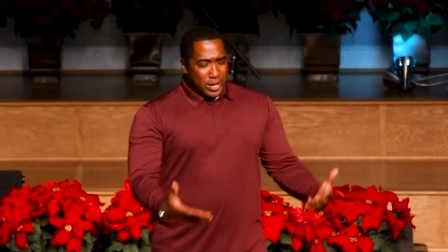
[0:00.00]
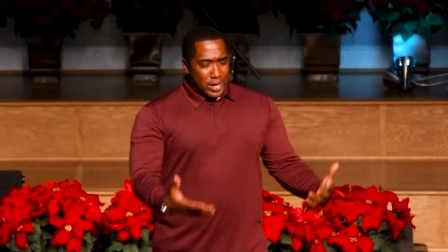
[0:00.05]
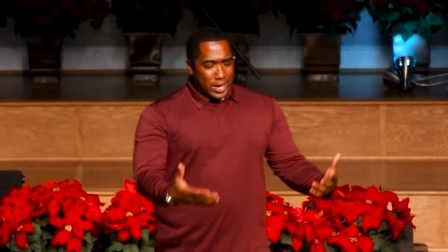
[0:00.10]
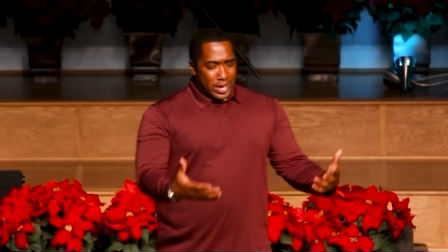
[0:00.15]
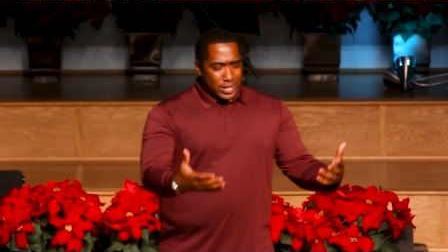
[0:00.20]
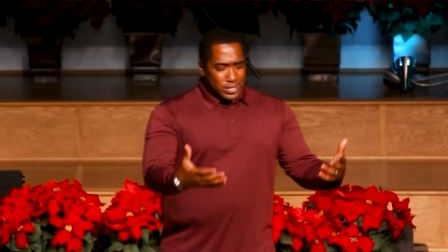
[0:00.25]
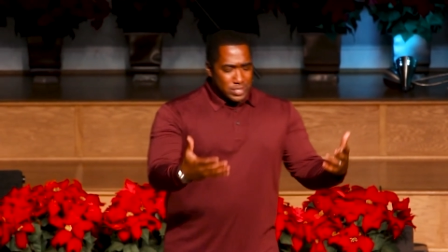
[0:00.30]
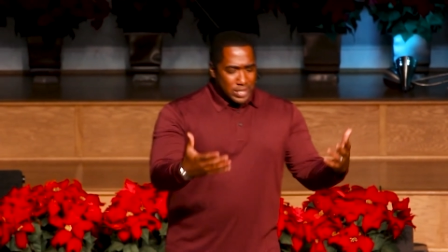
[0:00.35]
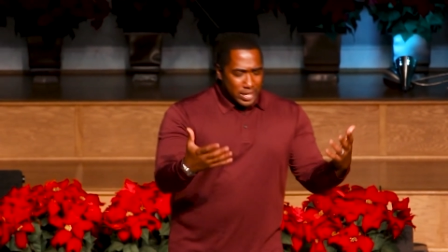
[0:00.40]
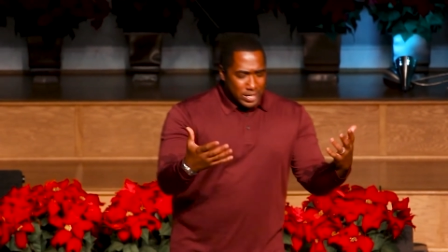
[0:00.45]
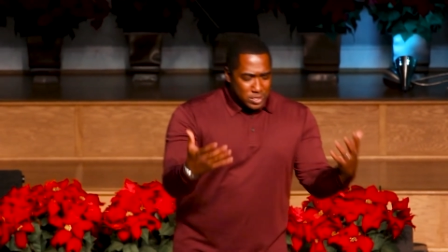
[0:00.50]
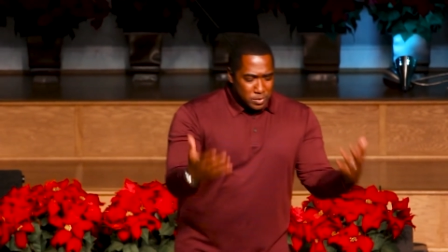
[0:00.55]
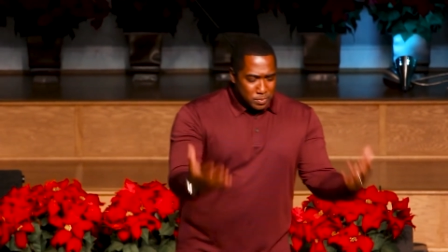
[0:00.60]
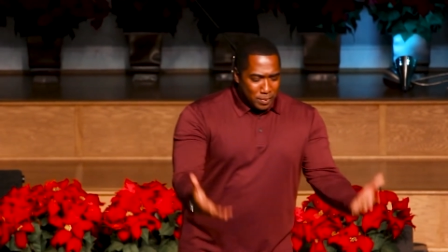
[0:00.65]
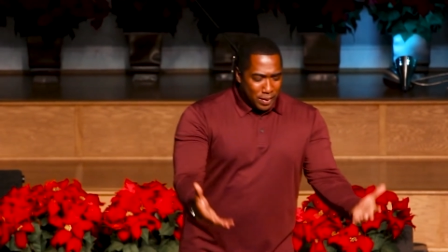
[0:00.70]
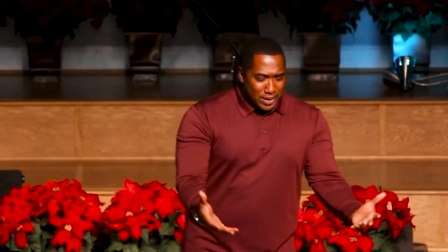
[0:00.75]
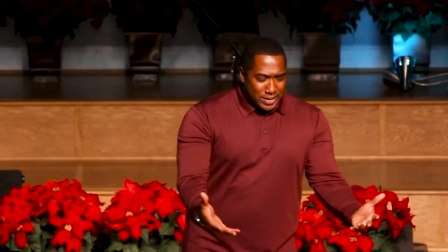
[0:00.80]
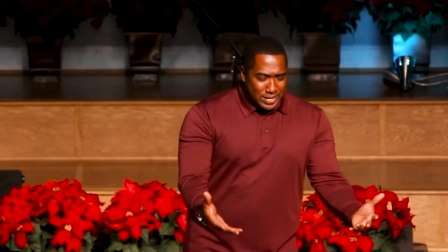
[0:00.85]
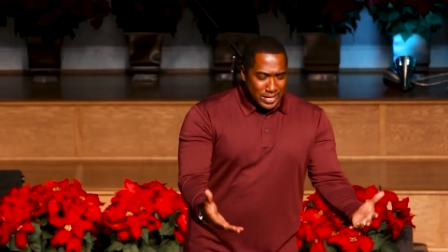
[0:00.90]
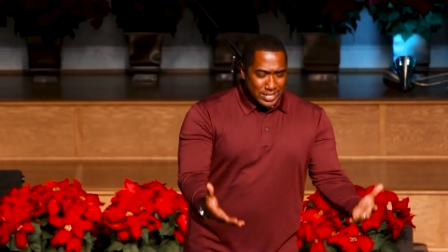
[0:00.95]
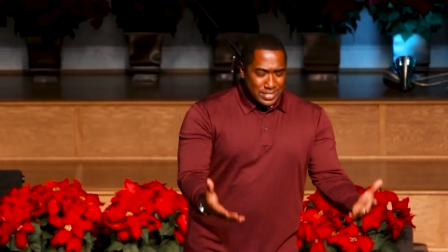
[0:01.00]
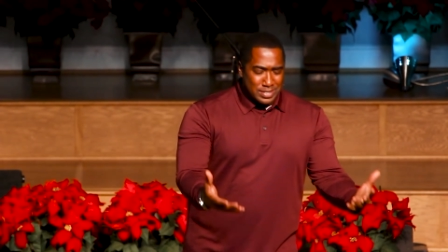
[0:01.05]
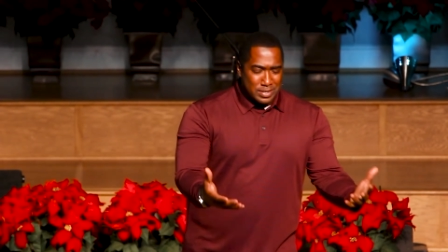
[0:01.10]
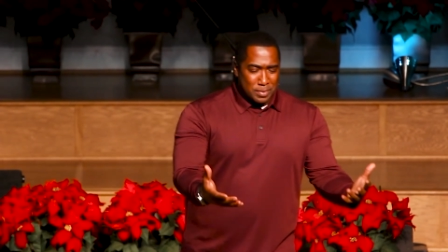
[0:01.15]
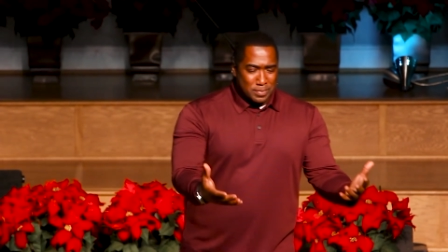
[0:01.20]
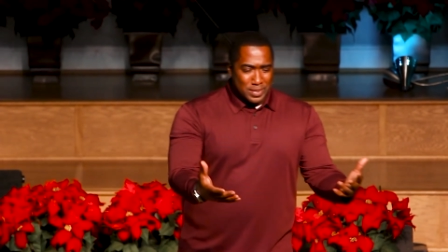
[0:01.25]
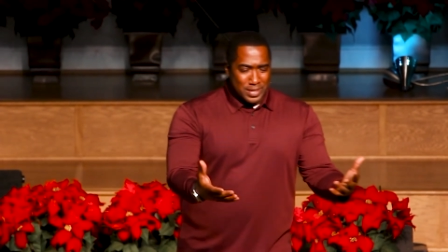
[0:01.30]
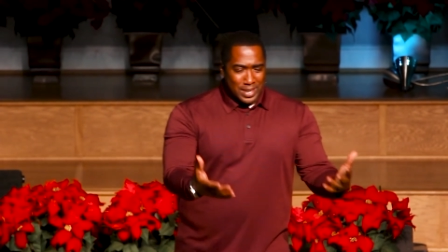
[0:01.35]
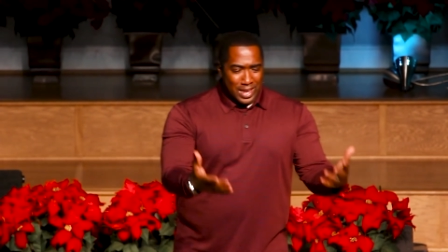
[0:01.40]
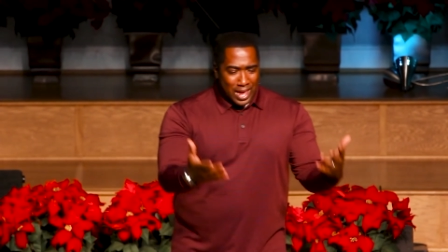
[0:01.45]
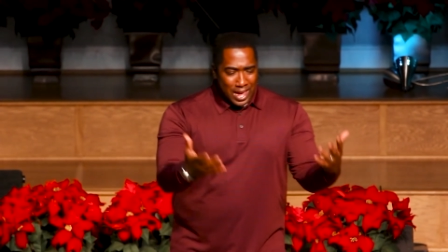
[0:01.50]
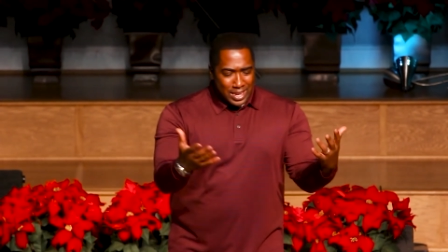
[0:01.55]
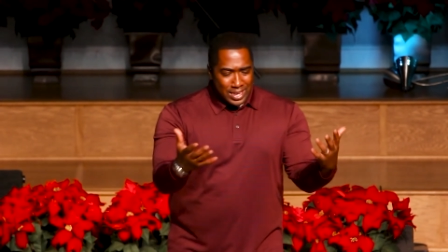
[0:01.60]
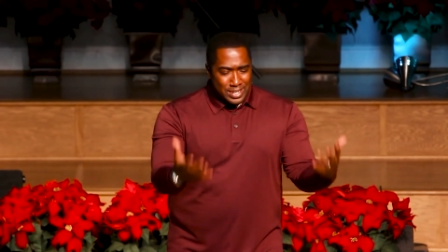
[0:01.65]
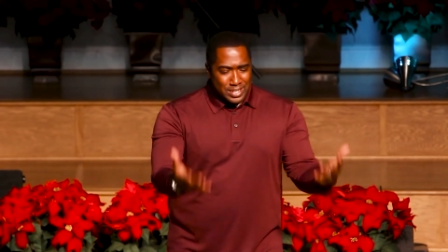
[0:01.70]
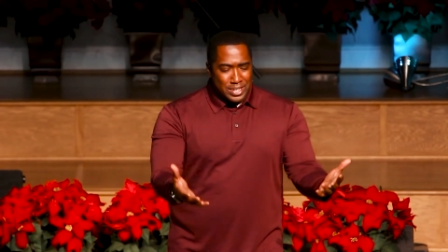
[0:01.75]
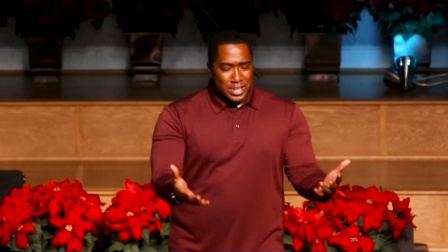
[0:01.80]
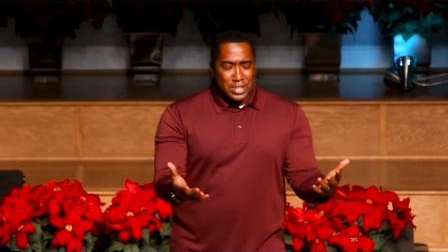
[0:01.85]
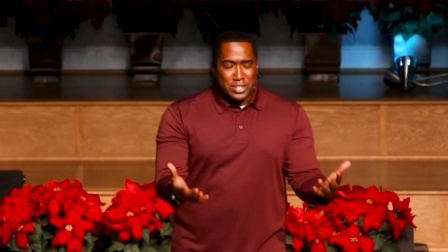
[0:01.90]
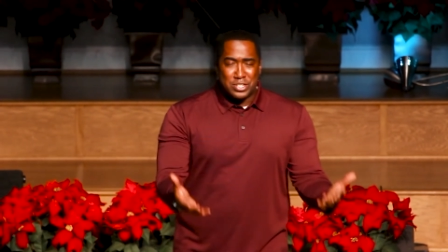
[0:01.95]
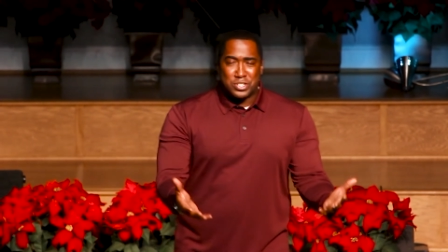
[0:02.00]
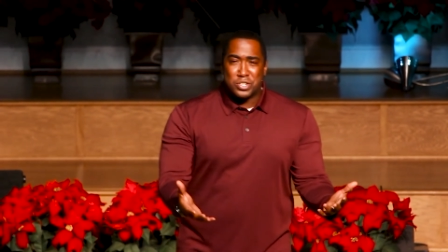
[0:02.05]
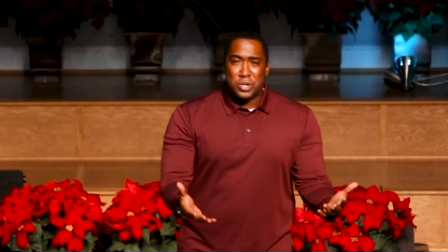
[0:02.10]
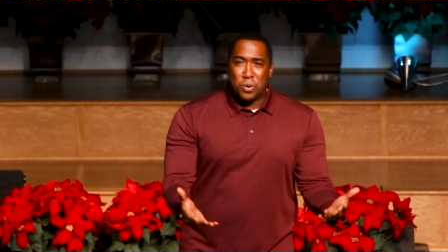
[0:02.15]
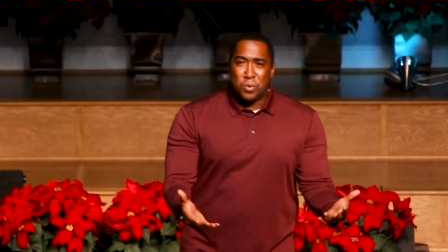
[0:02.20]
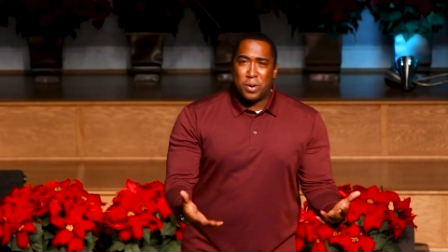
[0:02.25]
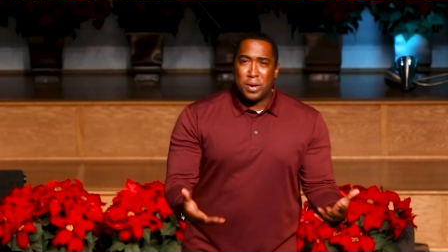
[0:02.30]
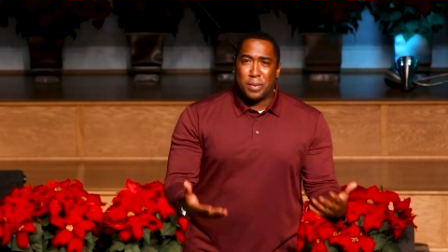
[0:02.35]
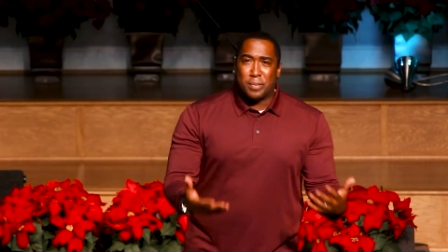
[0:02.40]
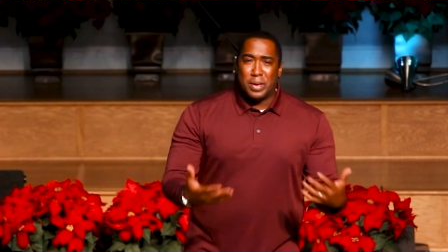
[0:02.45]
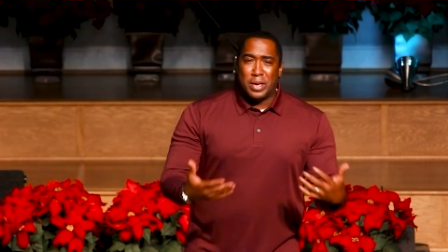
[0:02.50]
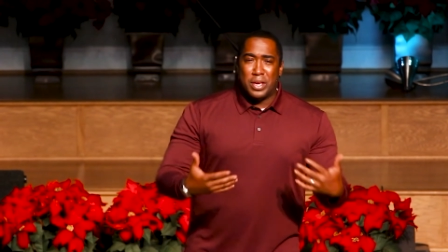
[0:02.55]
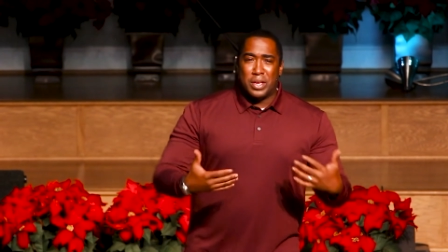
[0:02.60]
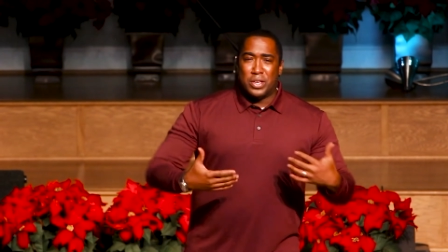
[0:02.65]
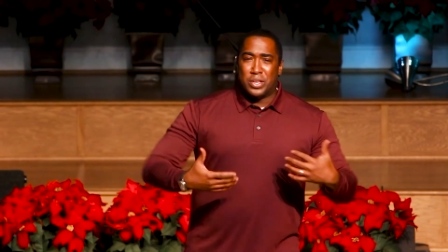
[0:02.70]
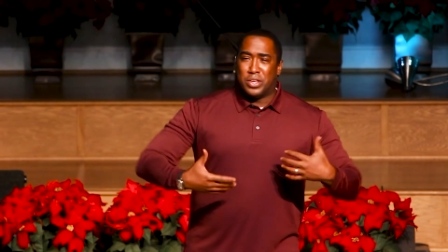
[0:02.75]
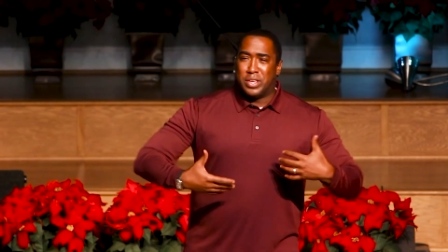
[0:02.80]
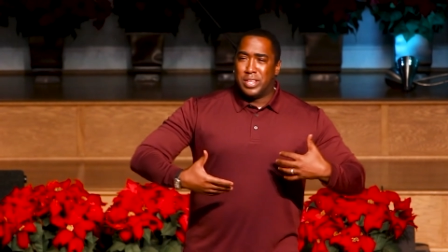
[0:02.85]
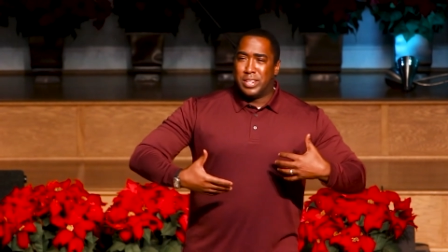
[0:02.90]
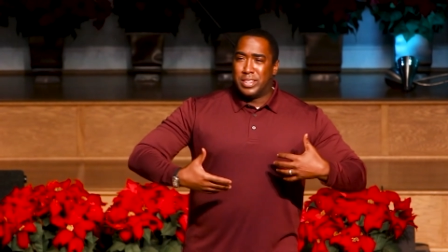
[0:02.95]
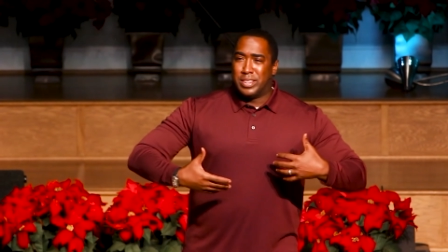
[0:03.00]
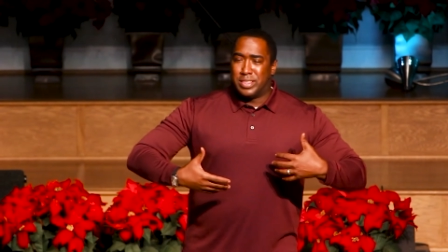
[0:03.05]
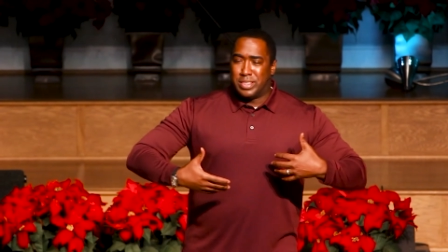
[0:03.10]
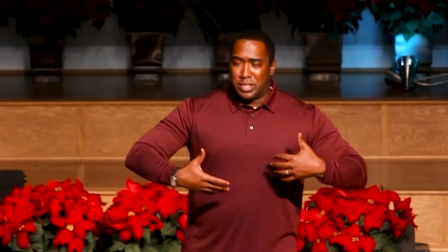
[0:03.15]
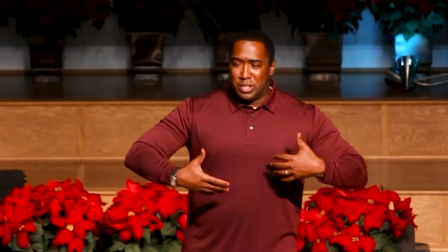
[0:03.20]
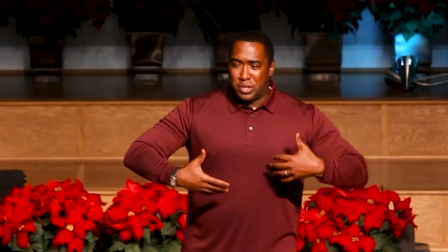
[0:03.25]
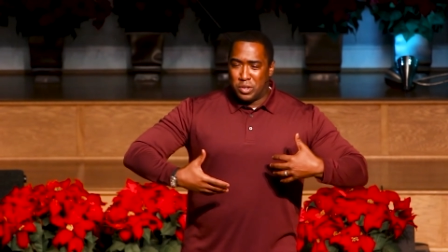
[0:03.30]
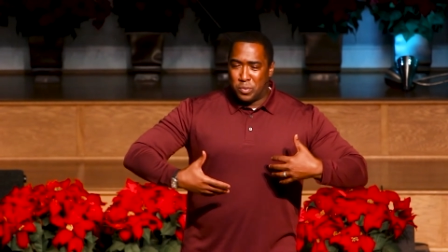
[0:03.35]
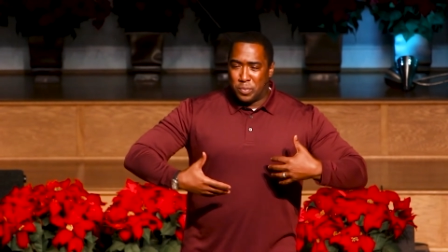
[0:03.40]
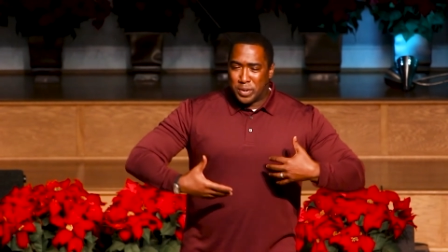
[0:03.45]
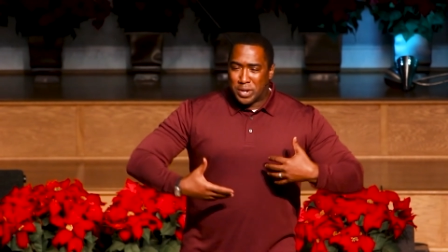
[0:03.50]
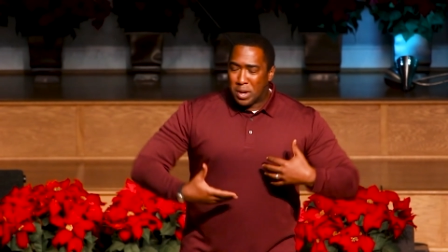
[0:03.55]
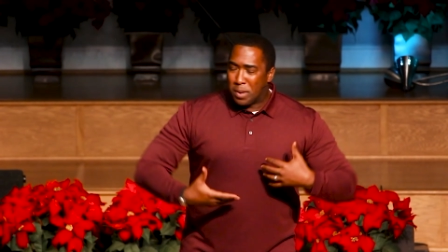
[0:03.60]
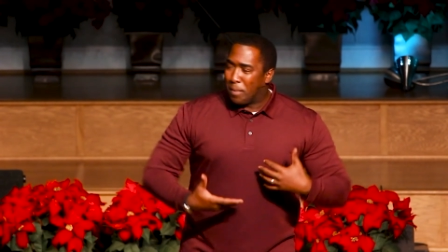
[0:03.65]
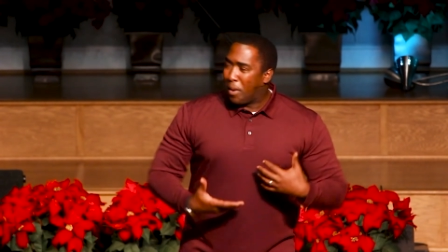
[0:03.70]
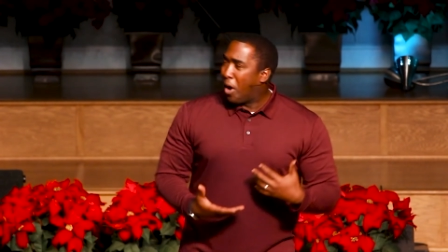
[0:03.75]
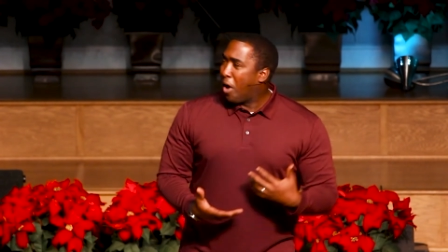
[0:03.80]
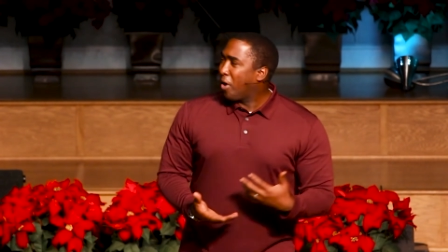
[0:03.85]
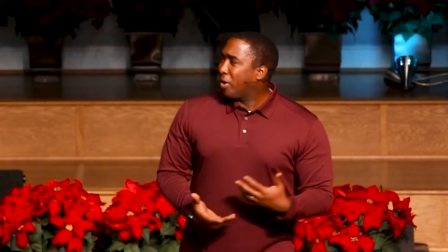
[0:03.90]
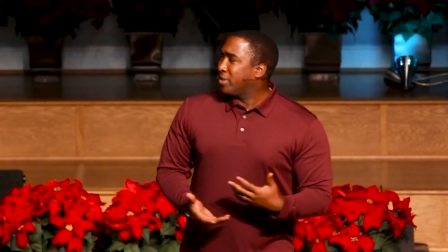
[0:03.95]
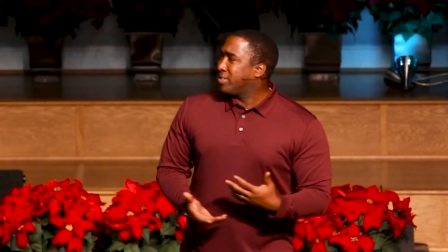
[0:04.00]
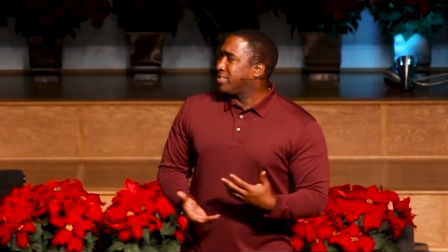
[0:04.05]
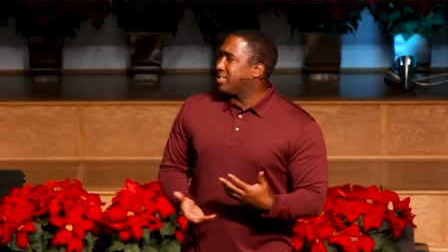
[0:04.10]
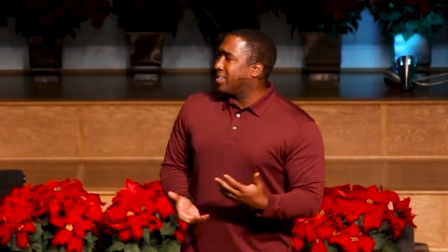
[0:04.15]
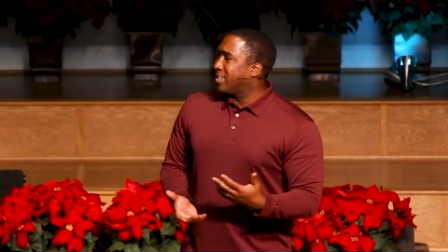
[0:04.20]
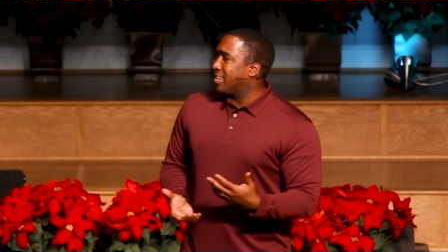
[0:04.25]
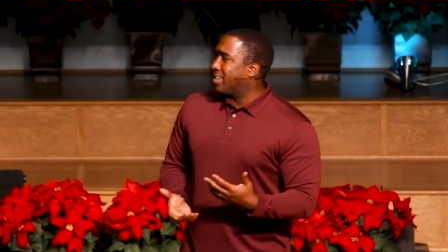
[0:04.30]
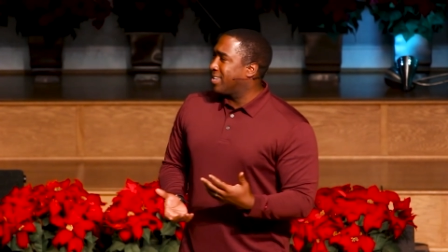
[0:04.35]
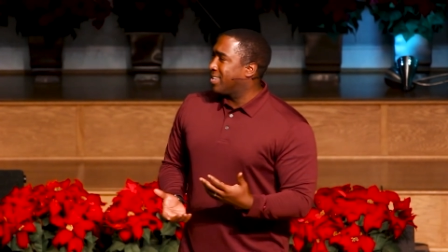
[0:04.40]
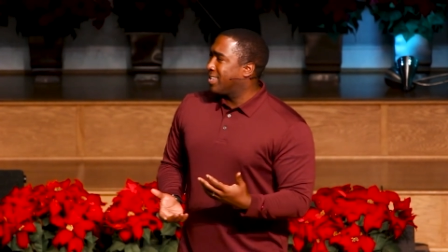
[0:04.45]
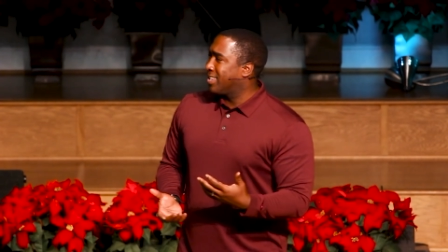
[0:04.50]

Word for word: expecting something and it doesn't show up, you become heart sick.